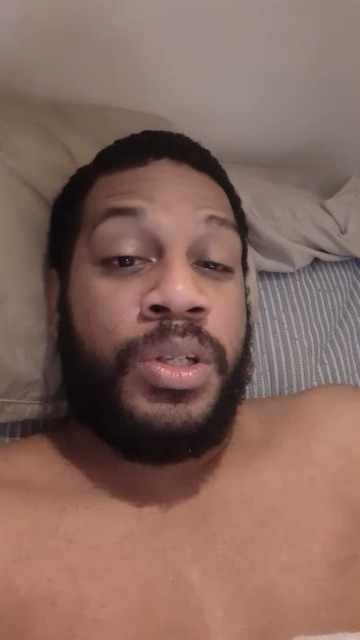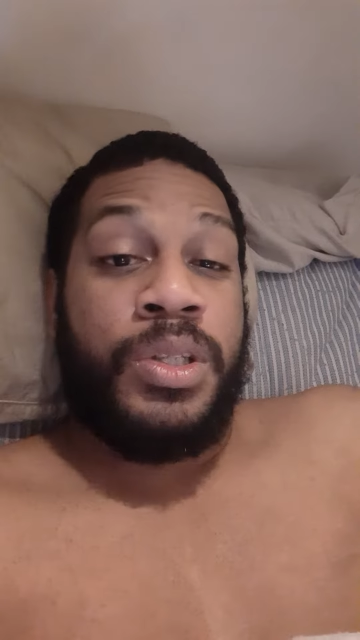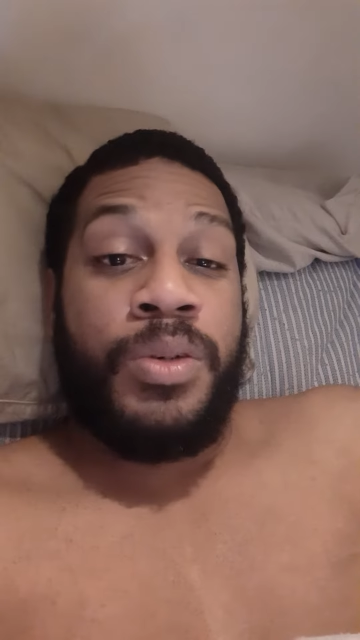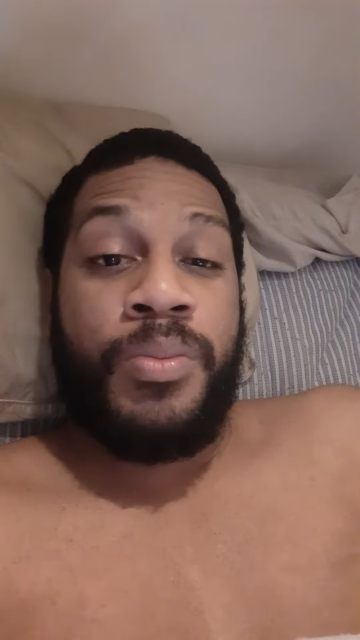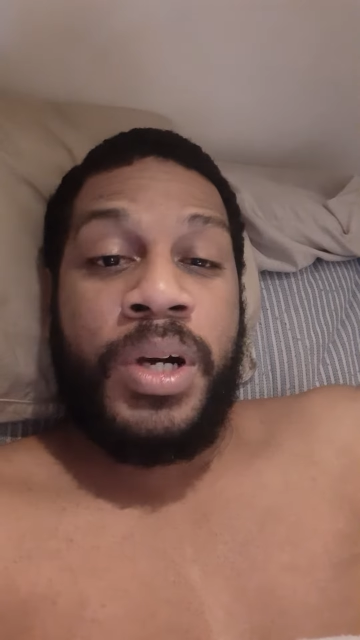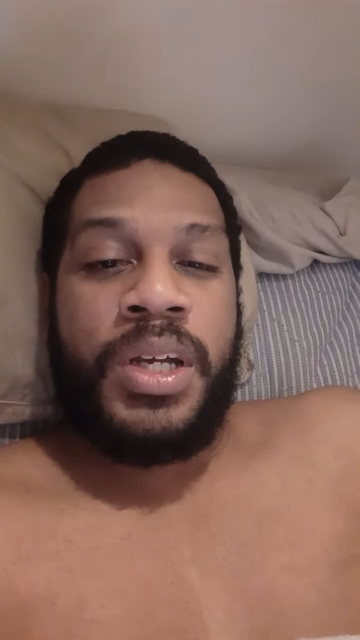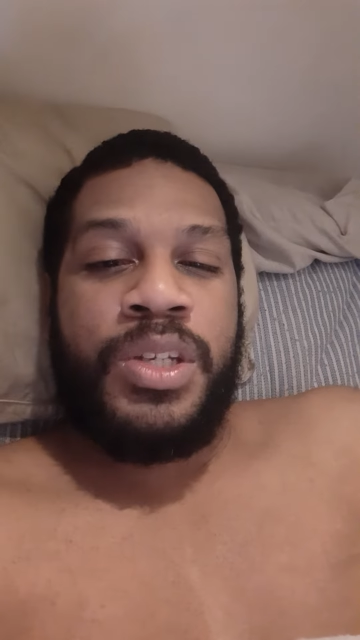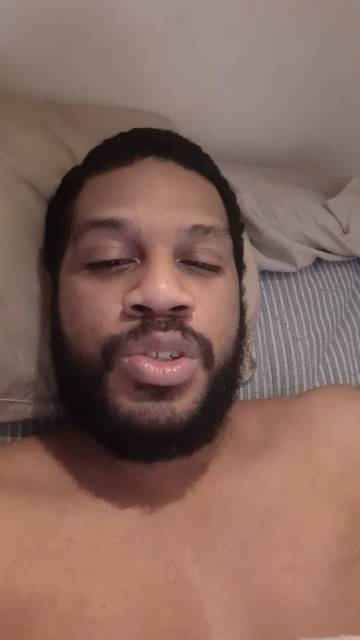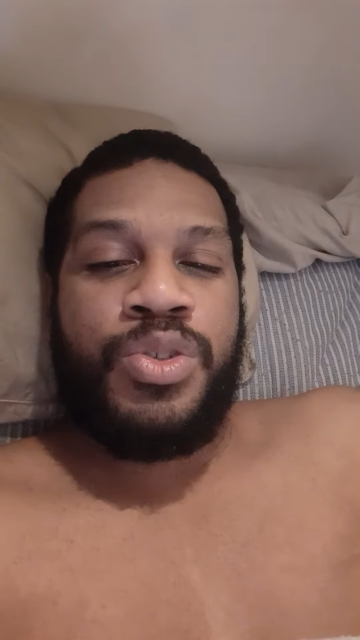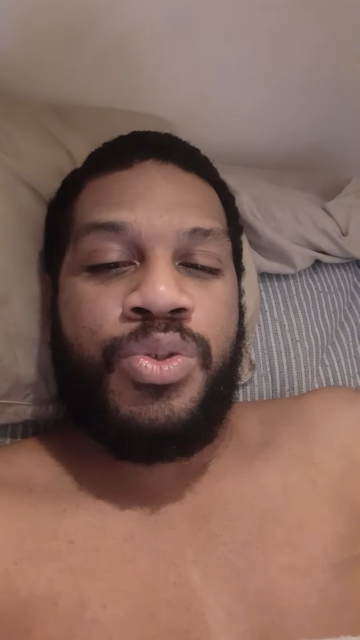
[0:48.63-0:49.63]
Your mind
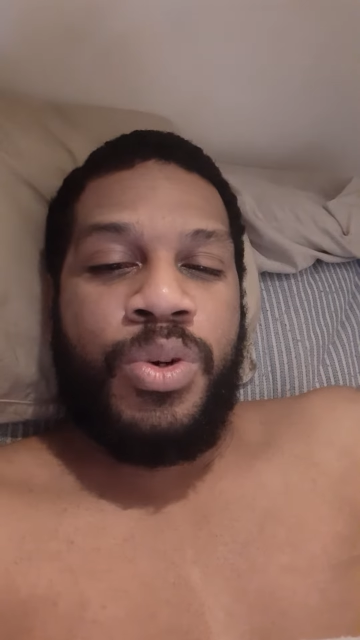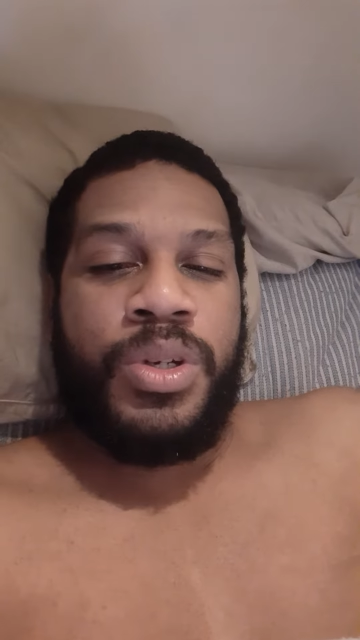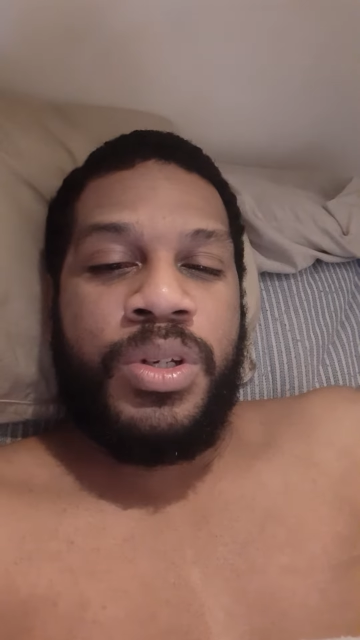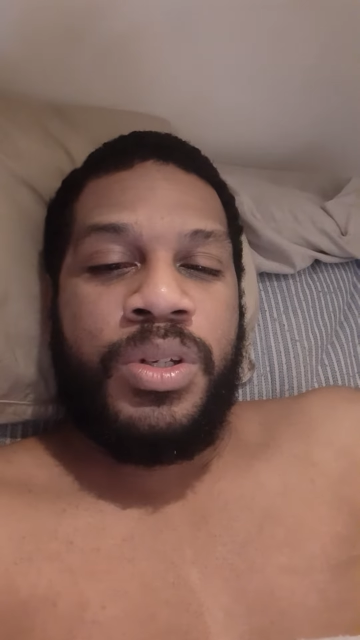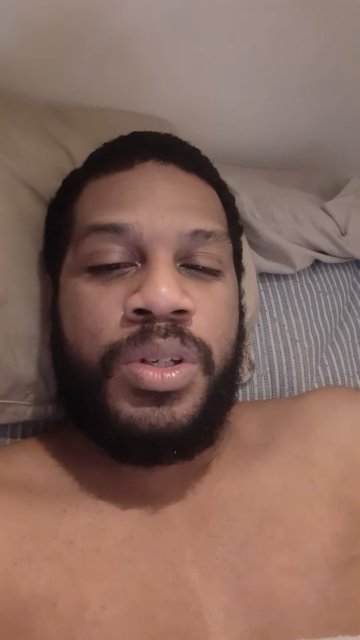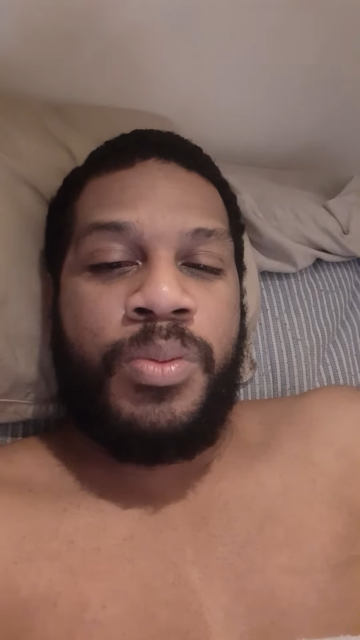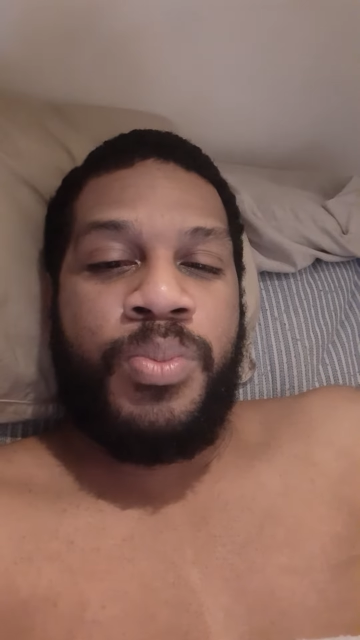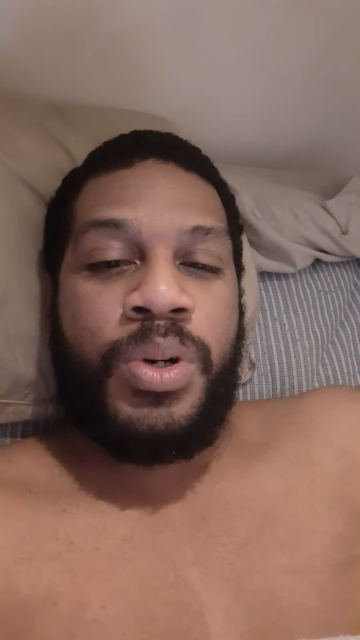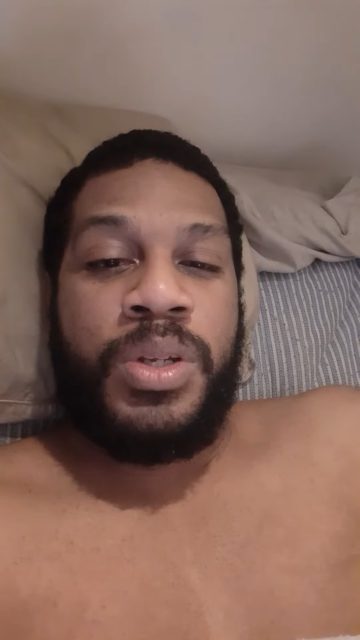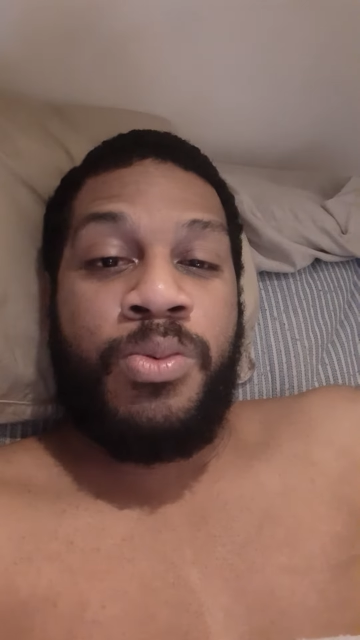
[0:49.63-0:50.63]
is strong, your
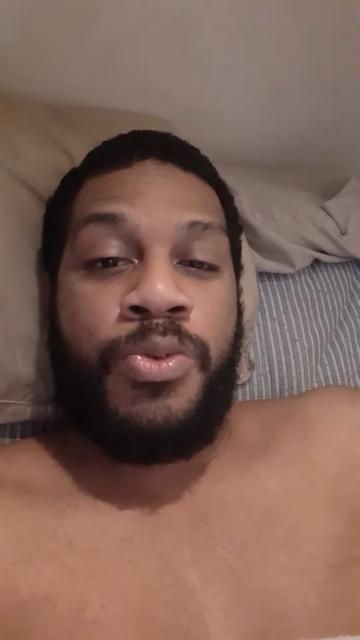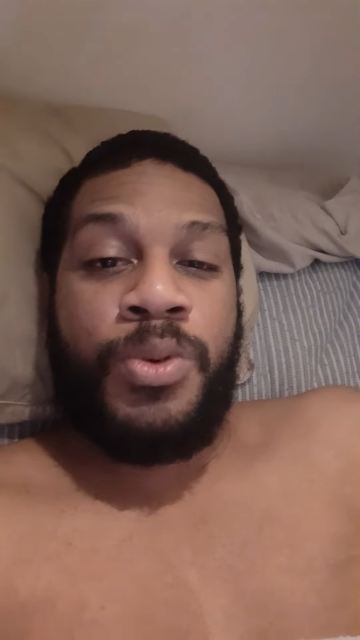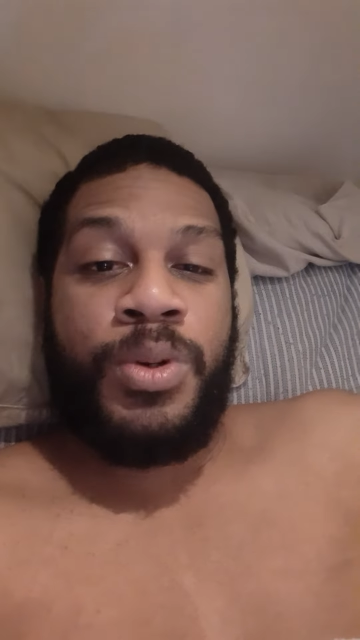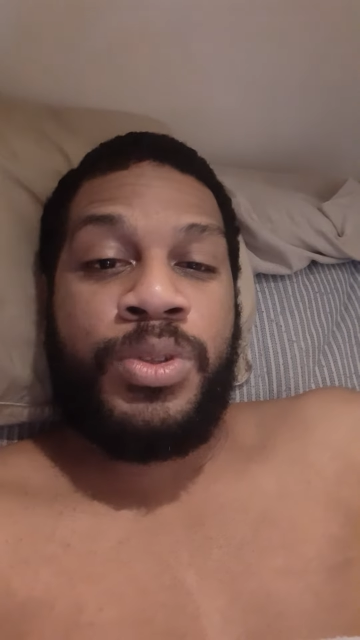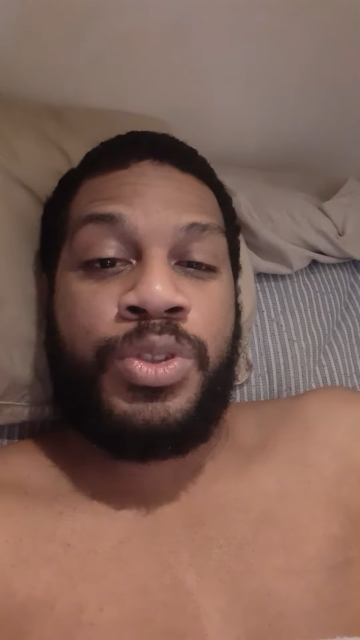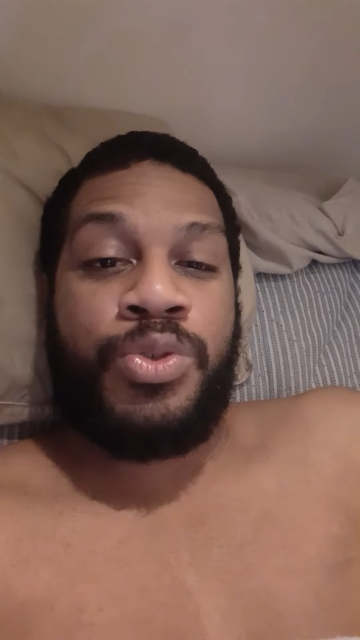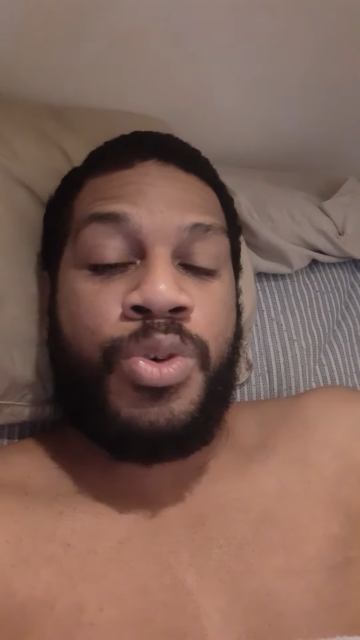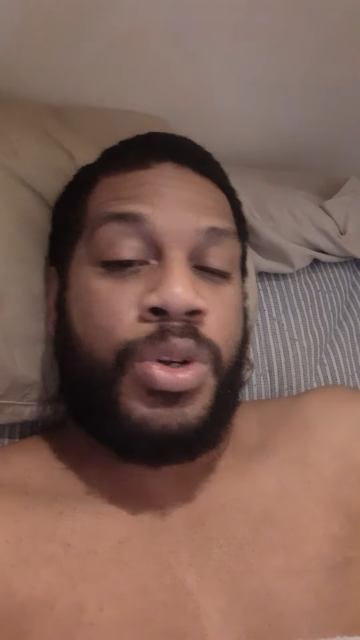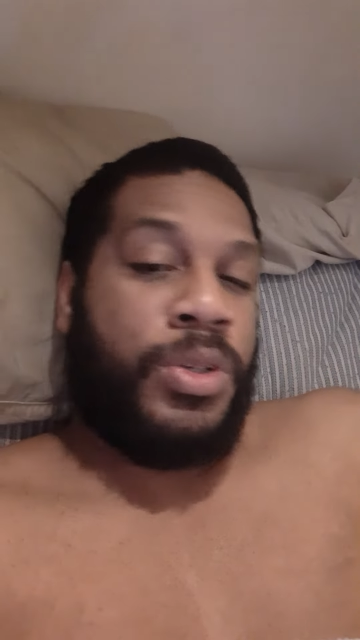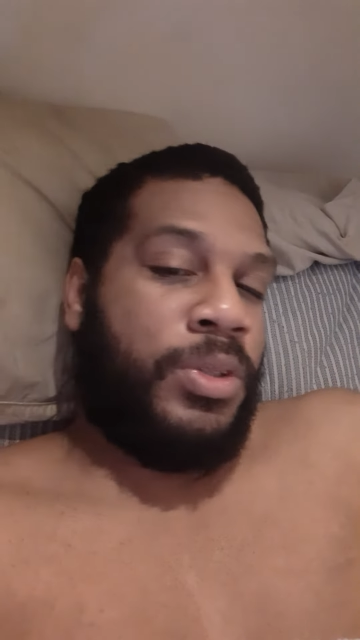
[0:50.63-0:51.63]
body will follow
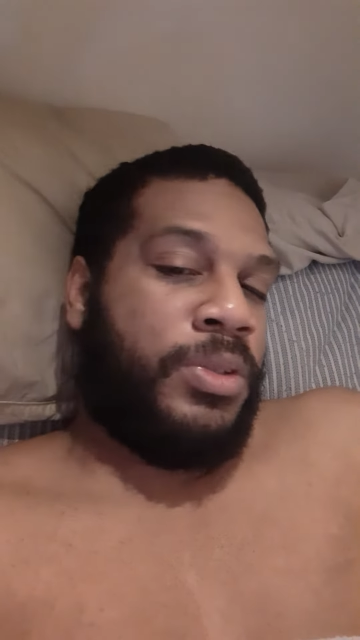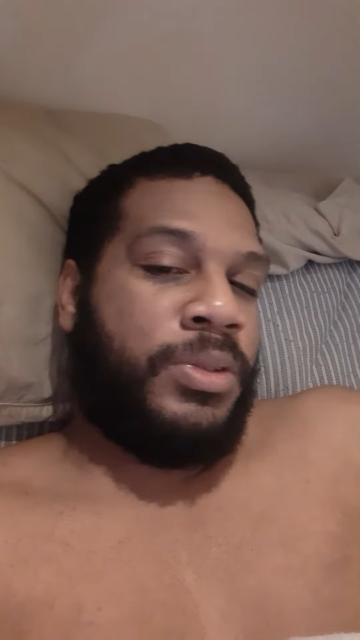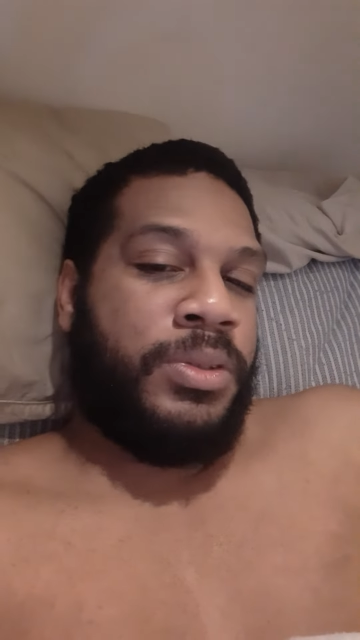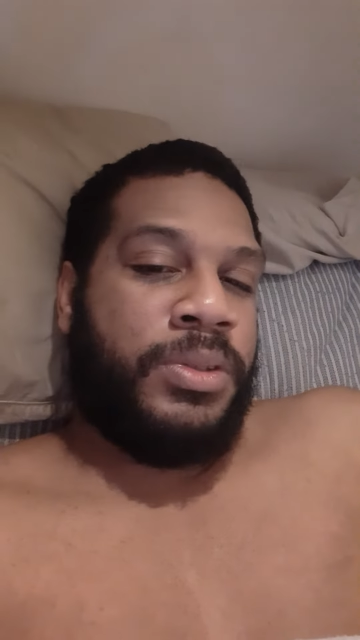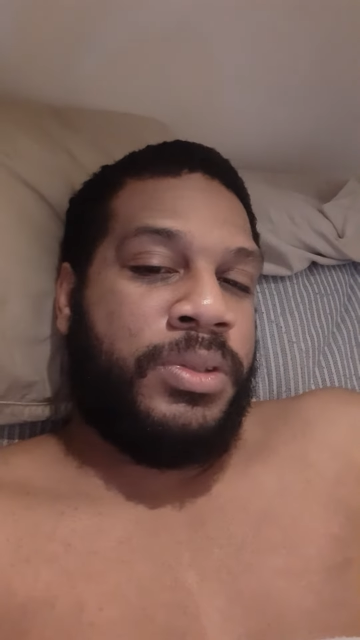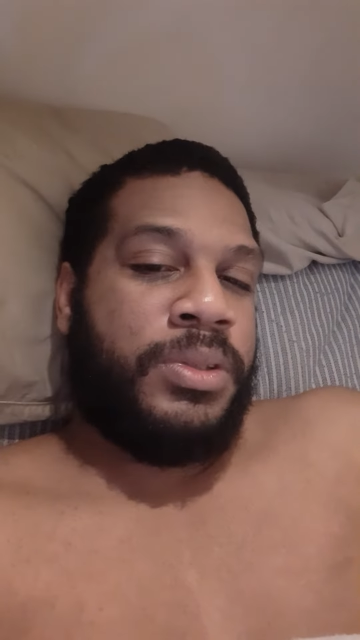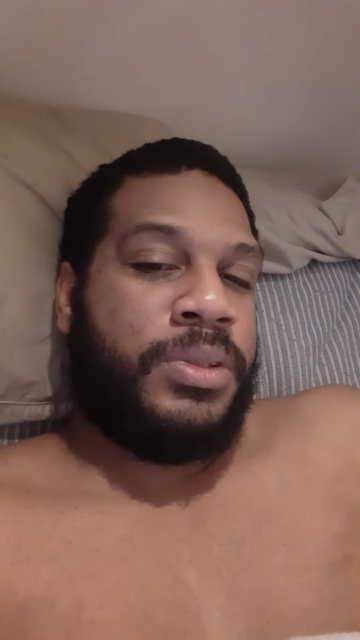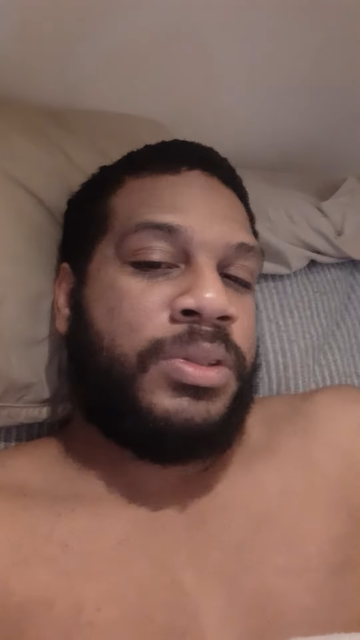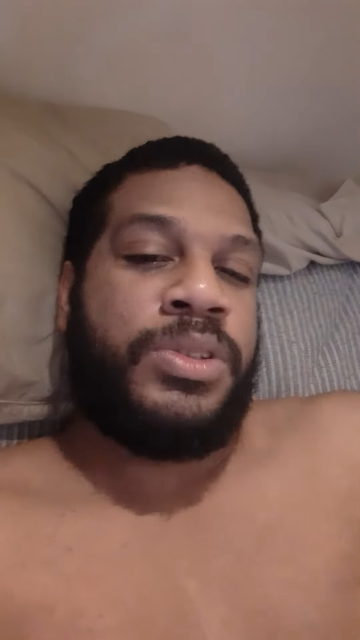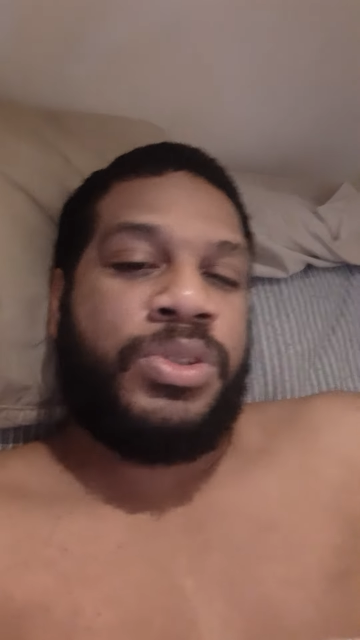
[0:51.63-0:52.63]
strong.
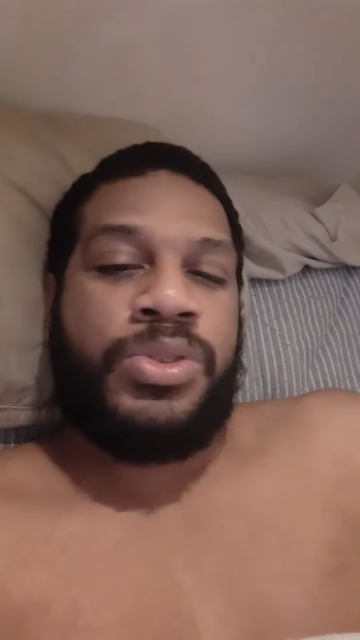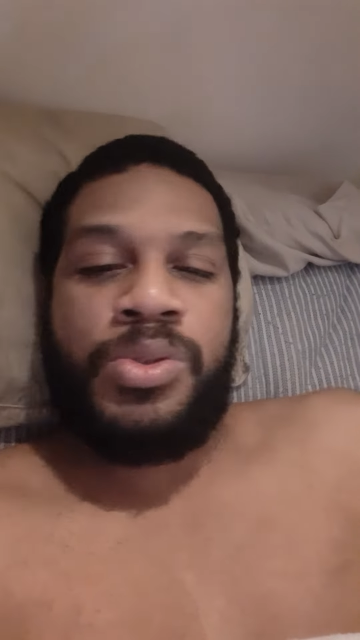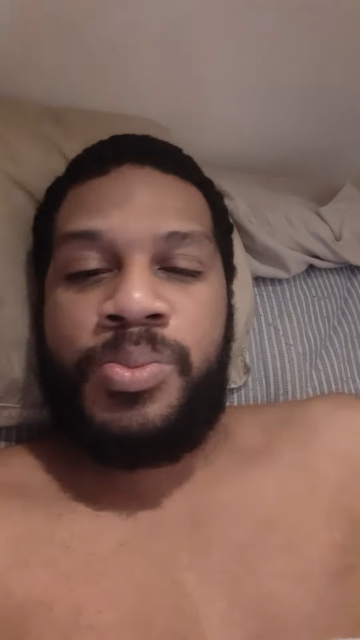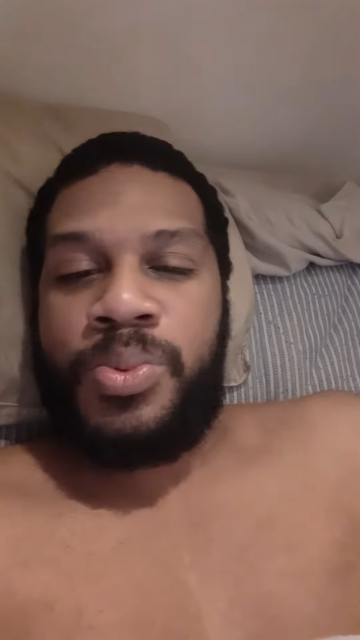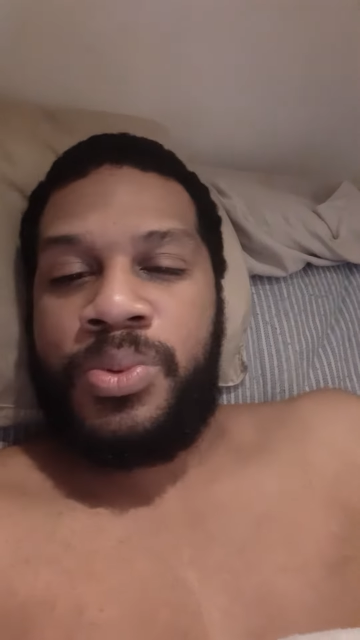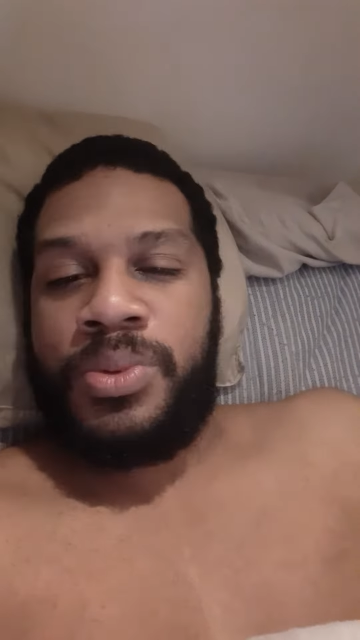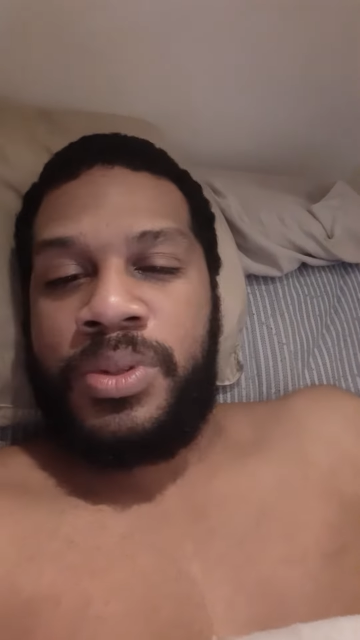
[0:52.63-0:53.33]
Simple.